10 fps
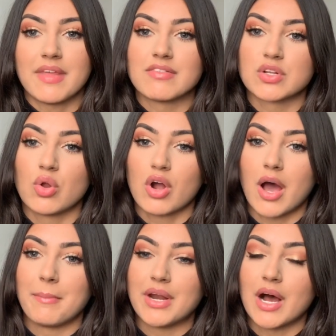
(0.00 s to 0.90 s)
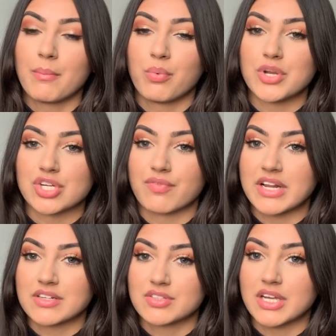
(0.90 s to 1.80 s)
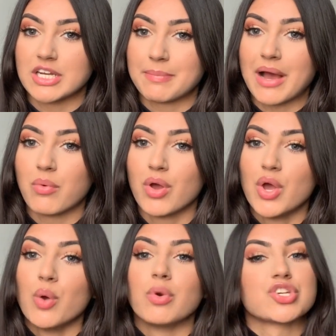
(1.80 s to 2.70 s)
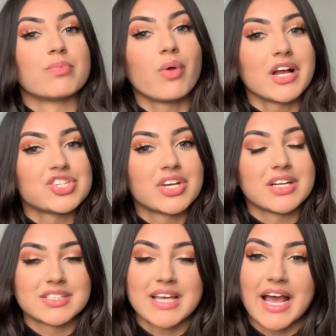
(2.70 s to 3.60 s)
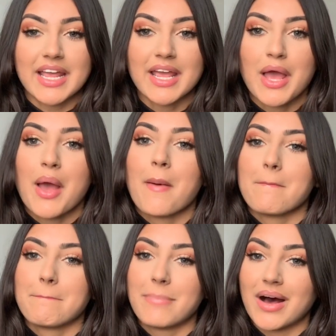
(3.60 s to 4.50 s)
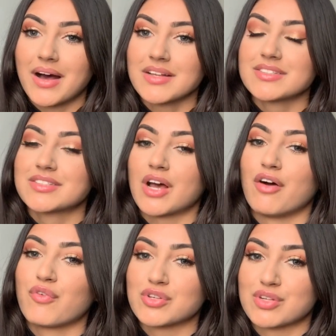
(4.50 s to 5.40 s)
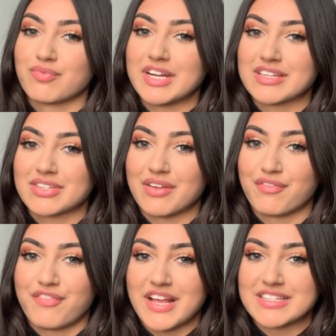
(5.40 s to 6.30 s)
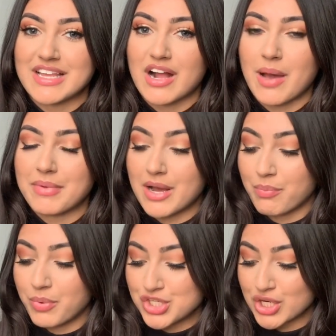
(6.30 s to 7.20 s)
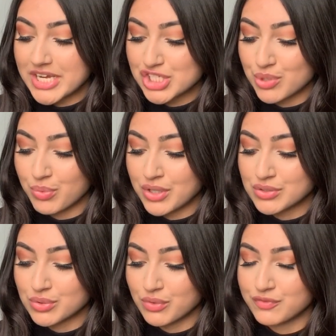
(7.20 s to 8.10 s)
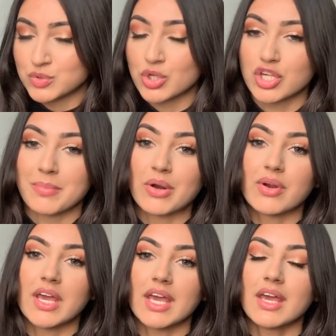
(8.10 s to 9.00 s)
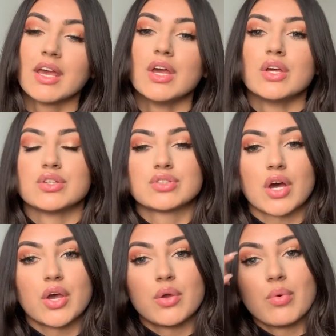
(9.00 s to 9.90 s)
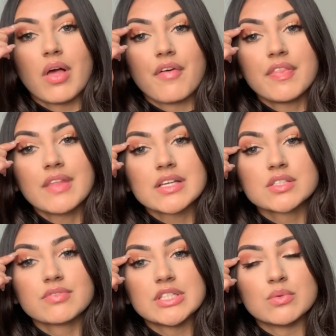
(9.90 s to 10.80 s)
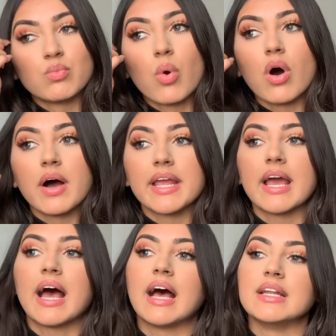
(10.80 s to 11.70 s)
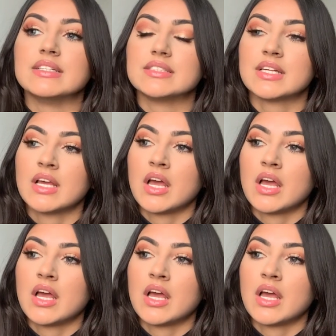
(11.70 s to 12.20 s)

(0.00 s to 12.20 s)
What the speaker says: and there is a lot coming up which I'm really excited about, which I'm not actually going to say, but I've got some really exciting things that are coming up which I actually want to sort of document on here. So I think that's the reason why. And